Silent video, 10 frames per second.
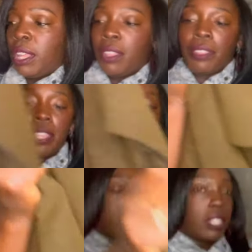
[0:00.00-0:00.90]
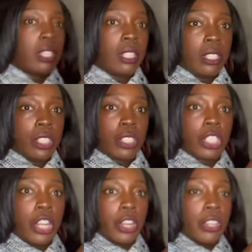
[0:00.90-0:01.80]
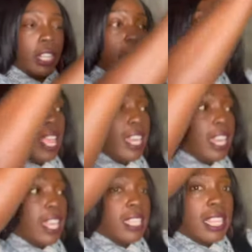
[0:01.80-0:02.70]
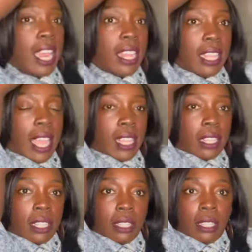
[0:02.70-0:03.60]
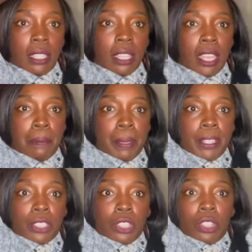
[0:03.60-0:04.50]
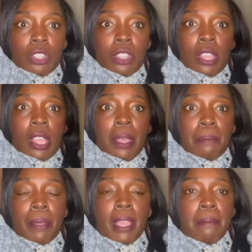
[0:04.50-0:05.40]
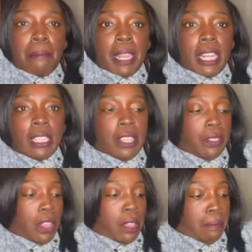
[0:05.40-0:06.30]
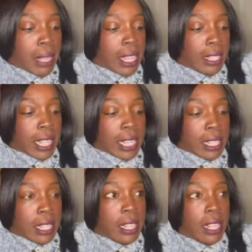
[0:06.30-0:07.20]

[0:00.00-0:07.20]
this skirt and it is kind of like a pencil, but midi length on me at least.